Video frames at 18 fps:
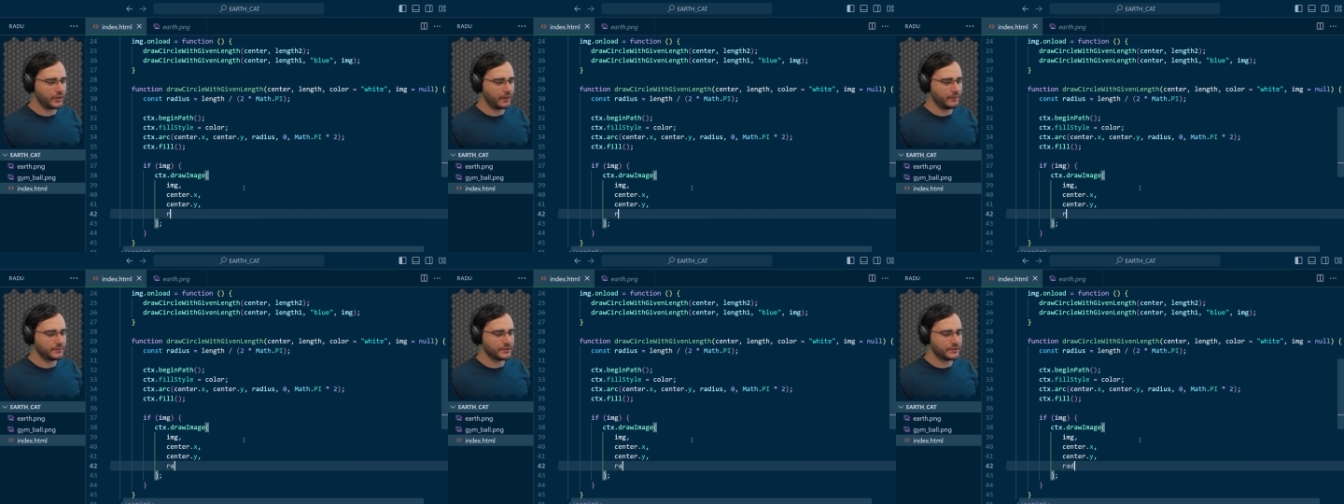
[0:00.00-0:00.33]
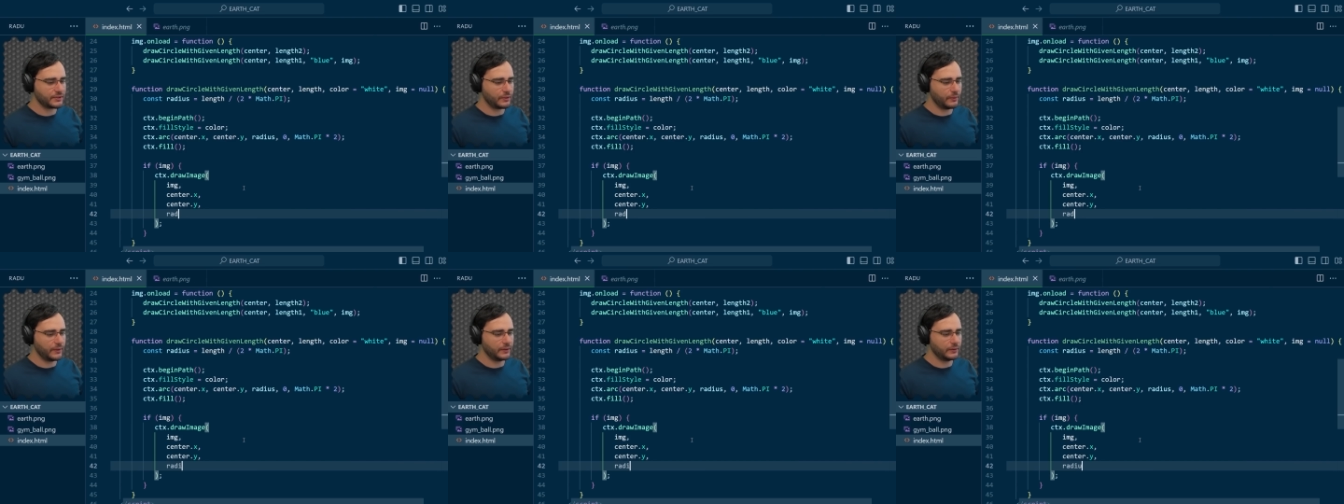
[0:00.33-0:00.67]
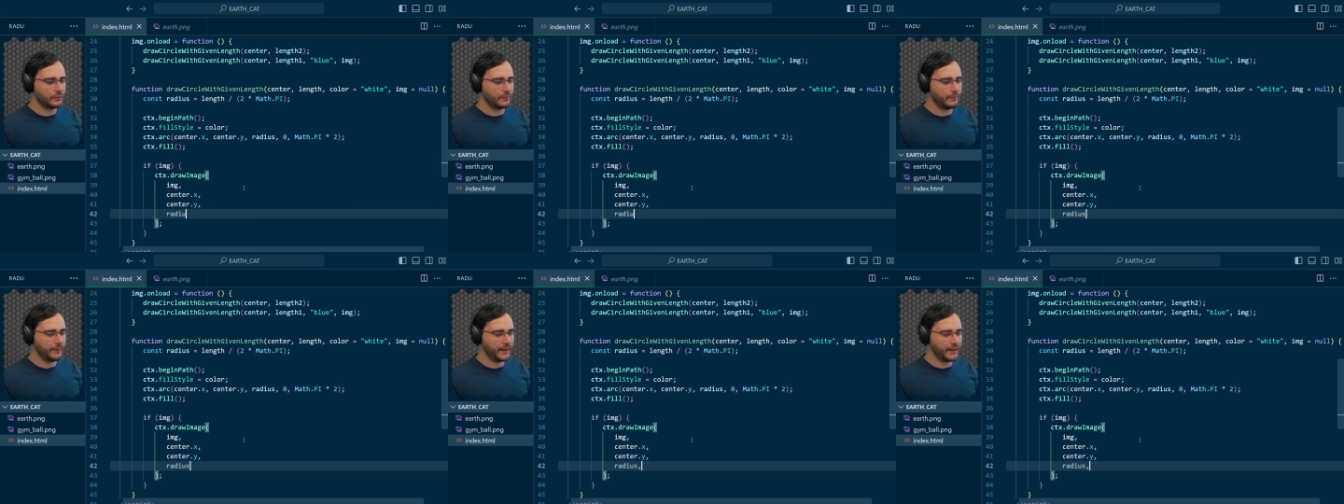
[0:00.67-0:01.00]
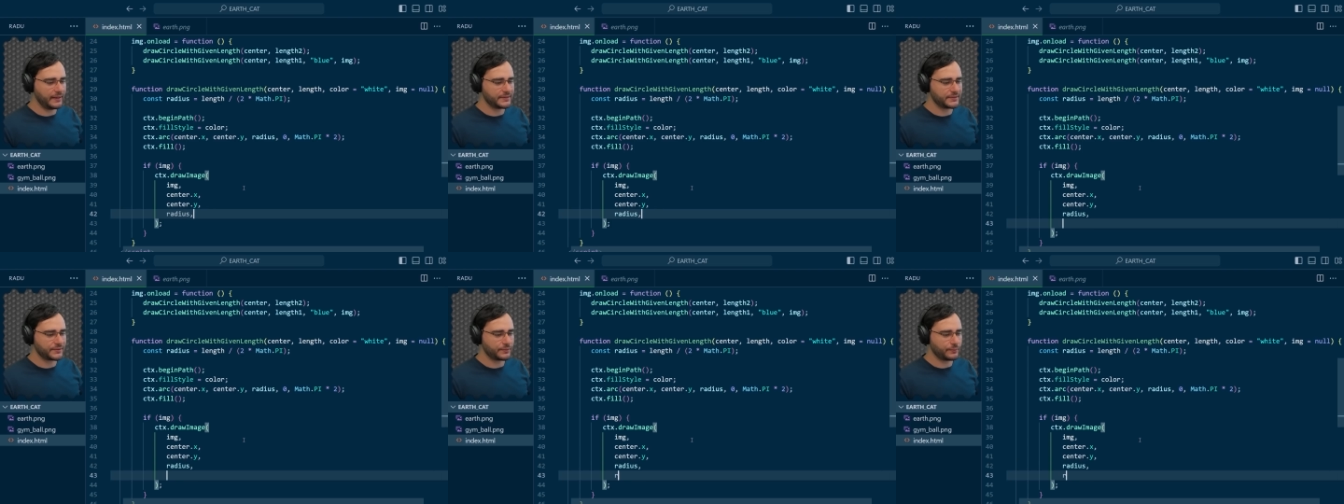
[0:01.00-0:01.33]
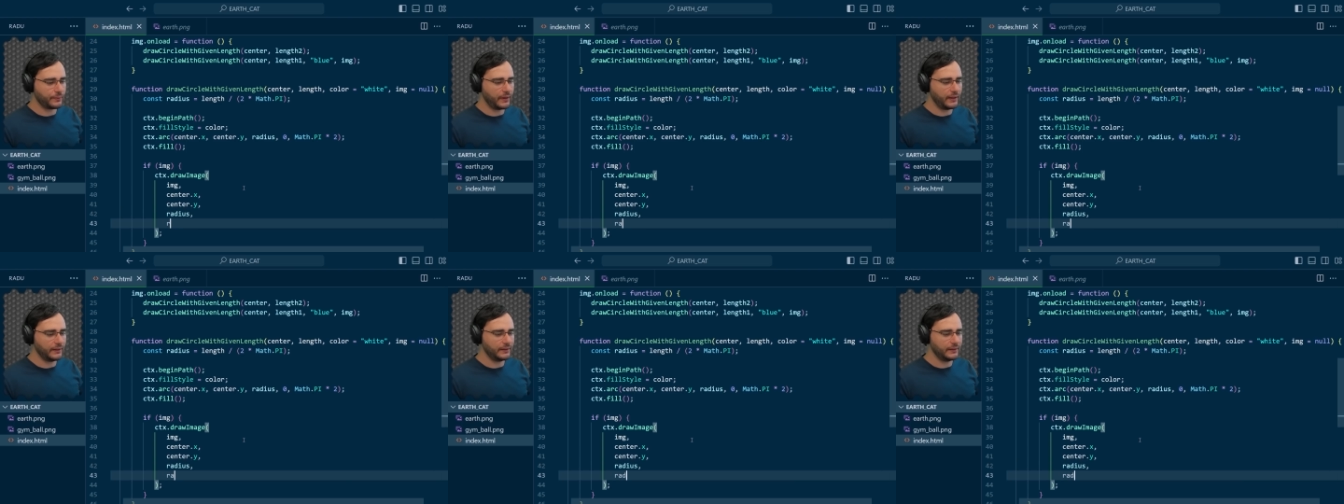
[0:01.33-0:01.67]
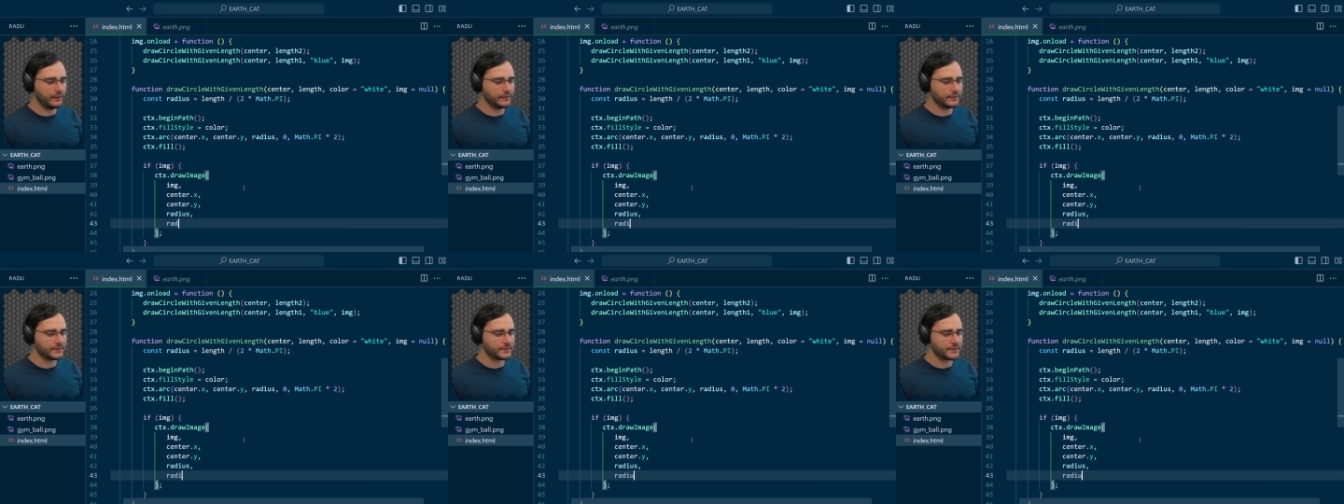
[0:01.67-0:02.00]
I'm just going to pass
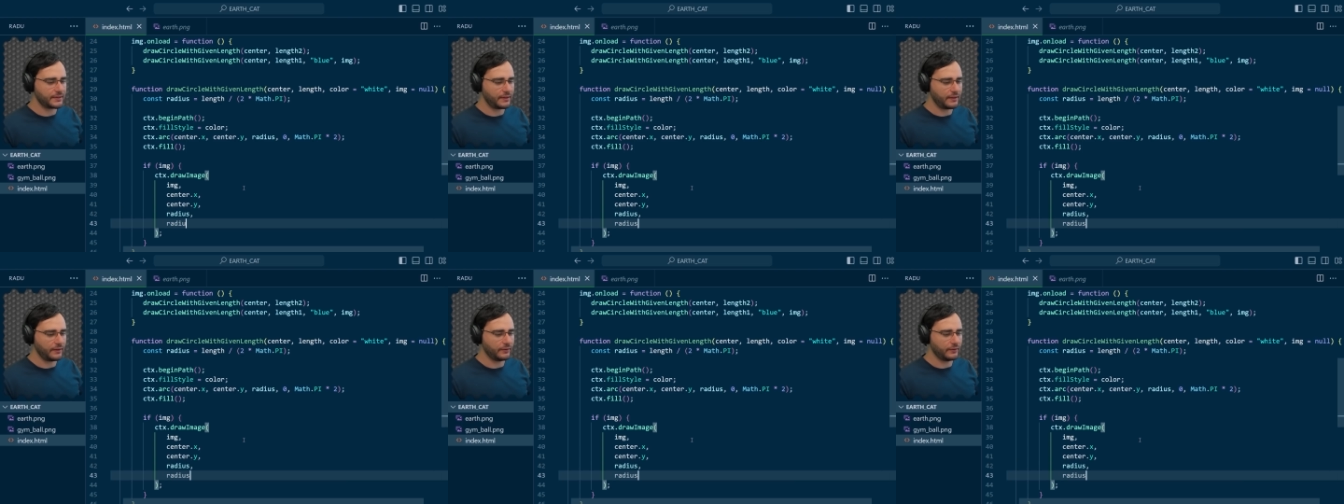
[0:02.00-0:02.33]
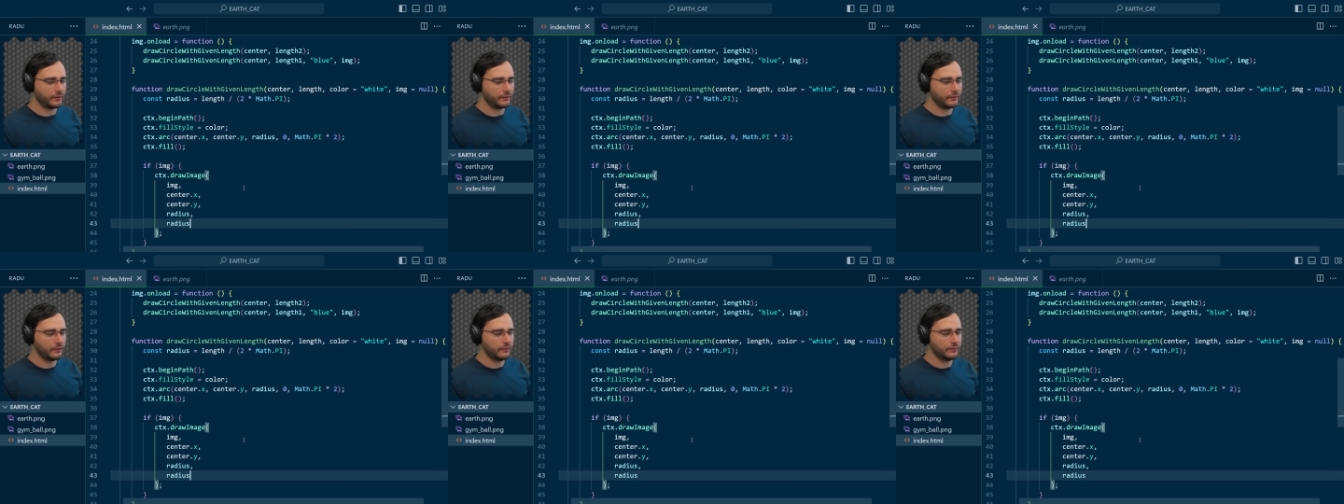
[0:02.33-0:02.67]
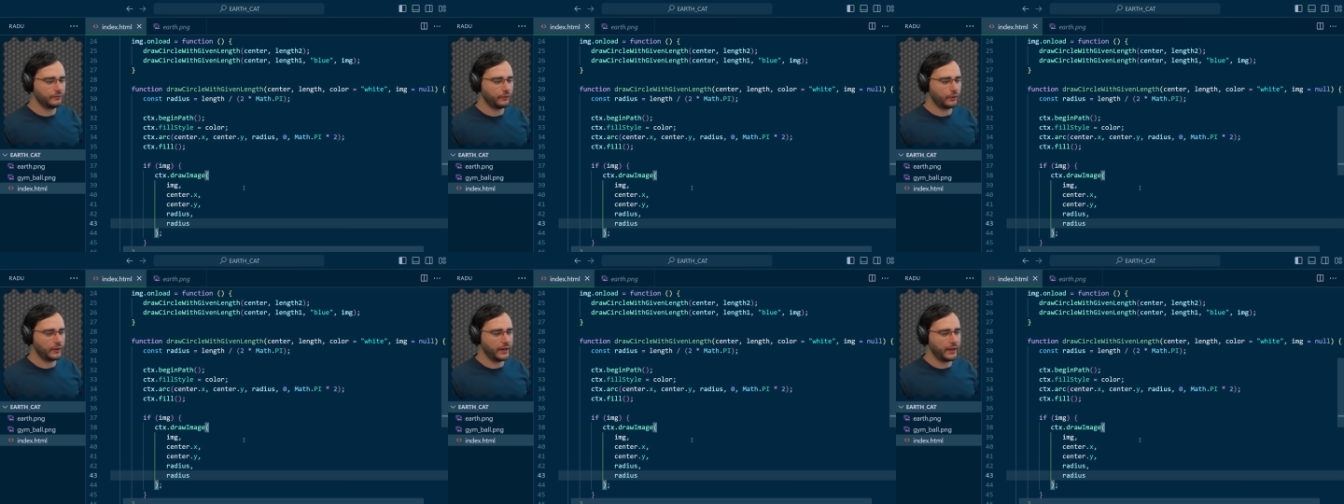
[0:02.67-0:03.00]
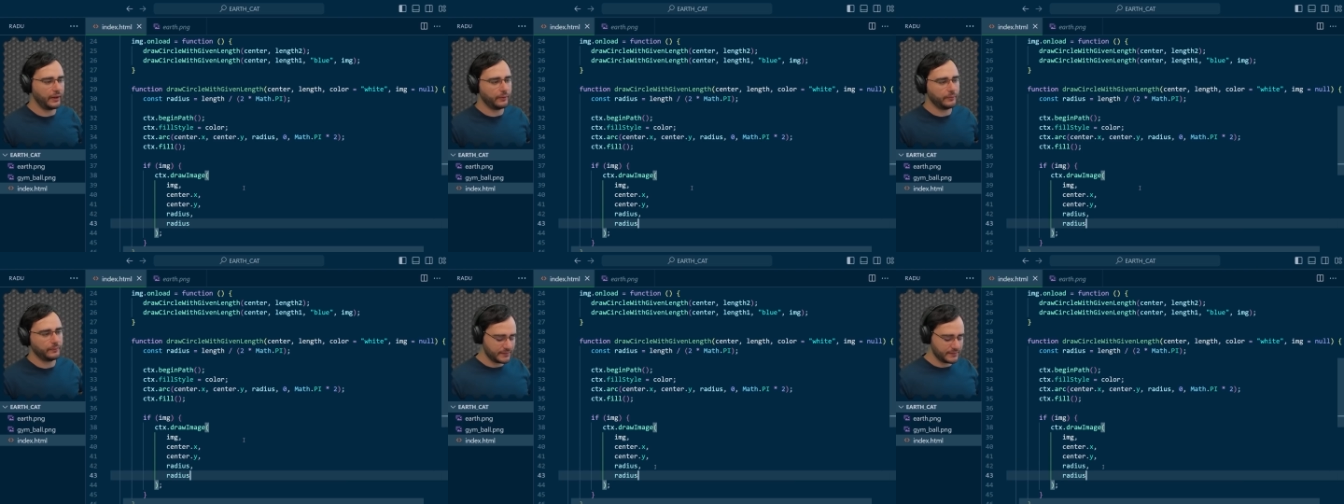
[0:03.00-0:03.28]
radius here for now.